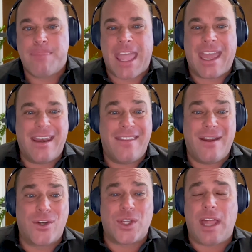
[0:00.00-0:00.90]
And
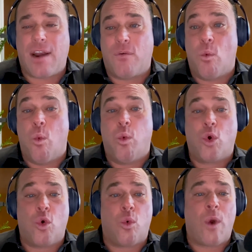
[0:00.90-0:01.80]
there's a lot of
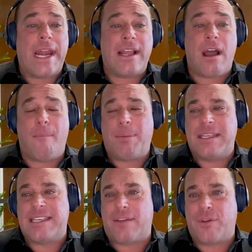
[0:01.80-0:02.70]
great
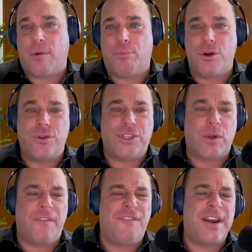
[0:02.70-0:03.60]
companies out there
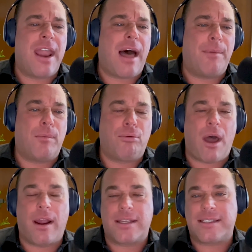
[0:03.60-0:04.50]
producing phenomenal
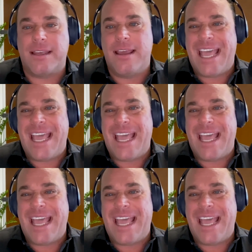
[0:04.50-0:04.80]
products.